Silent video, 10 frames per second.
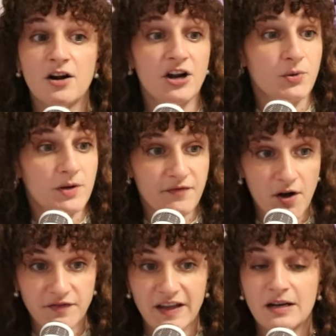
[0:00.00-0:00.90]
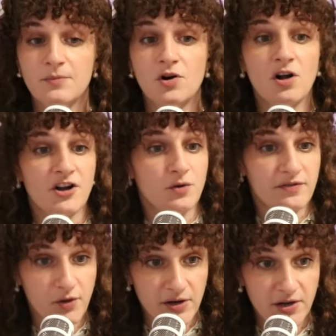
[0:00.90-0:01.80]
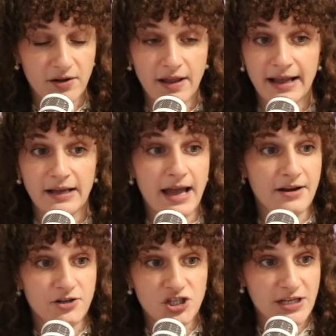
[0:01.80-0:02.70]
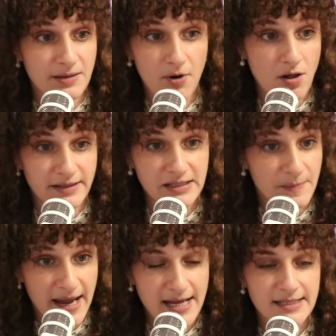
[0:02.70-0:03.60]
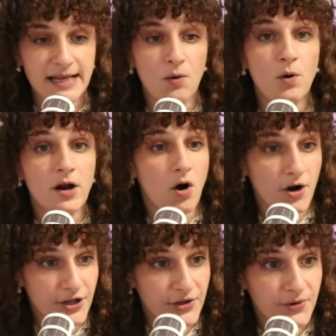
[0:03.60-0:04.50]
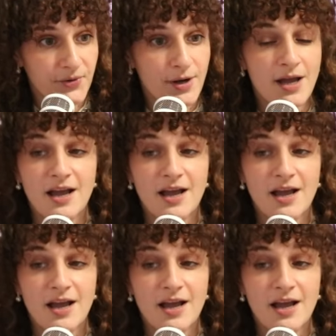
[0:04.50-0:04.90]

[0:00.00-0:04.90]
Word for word: Are you an evolved animal? Are you a floating like energy ball in space? Like, what are you?